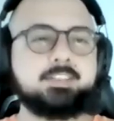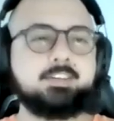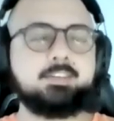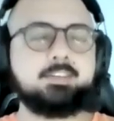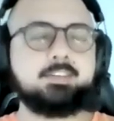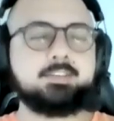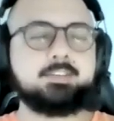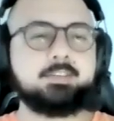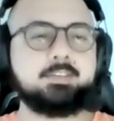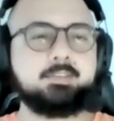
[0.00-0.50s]

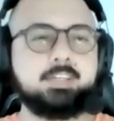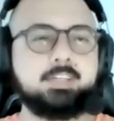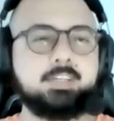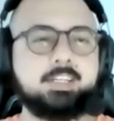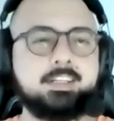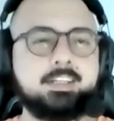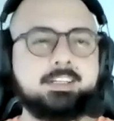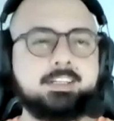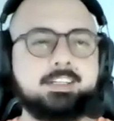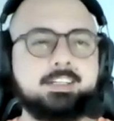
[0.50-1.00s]
also
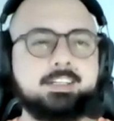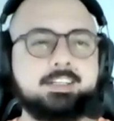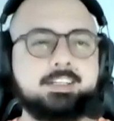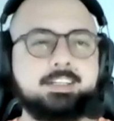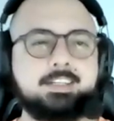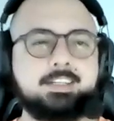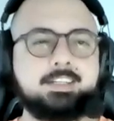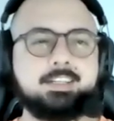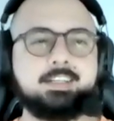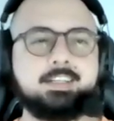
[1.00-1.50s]

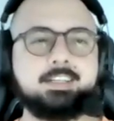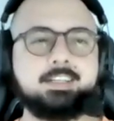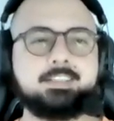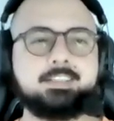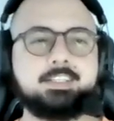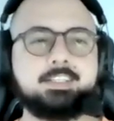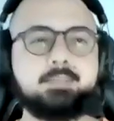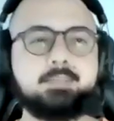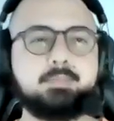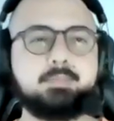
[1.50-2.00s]
a
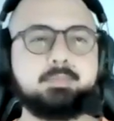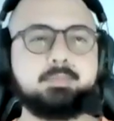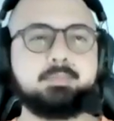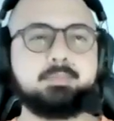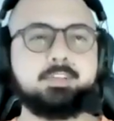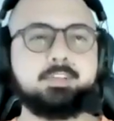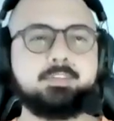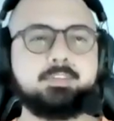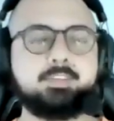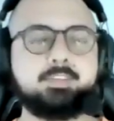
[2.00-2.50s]
team
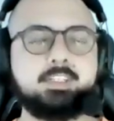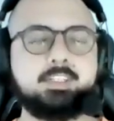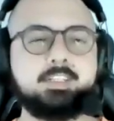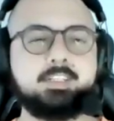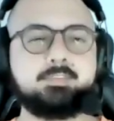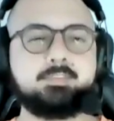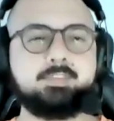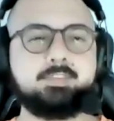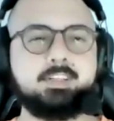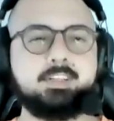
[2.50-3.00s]
member of
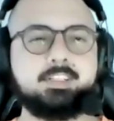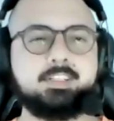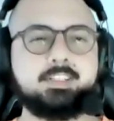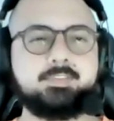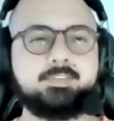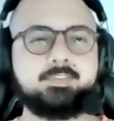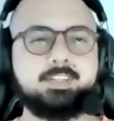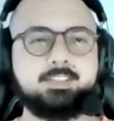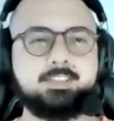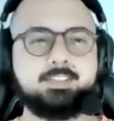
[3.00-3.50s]
CLRFUND
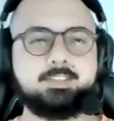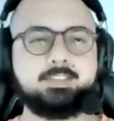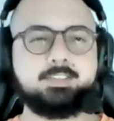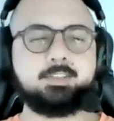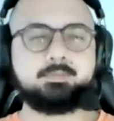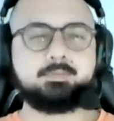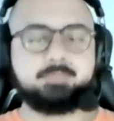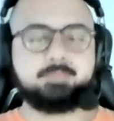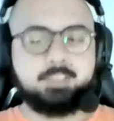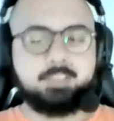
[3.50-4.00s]
as well.
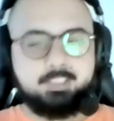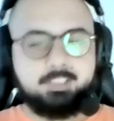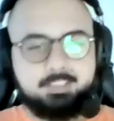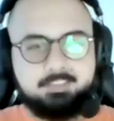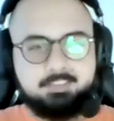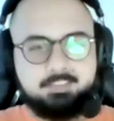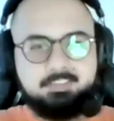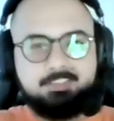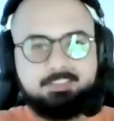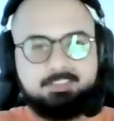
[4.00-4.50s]
So we are
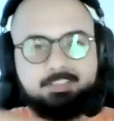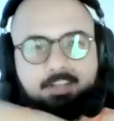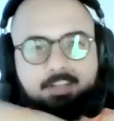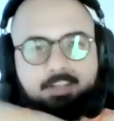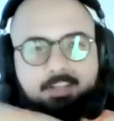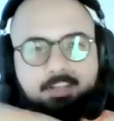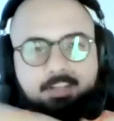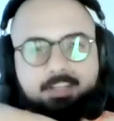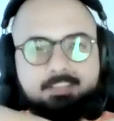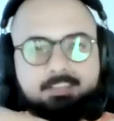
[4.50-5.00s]

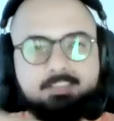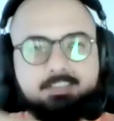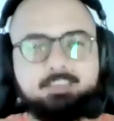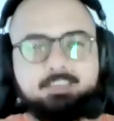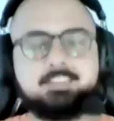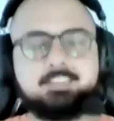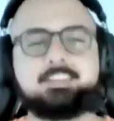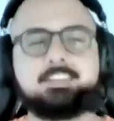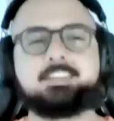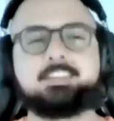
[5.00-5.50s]
tight.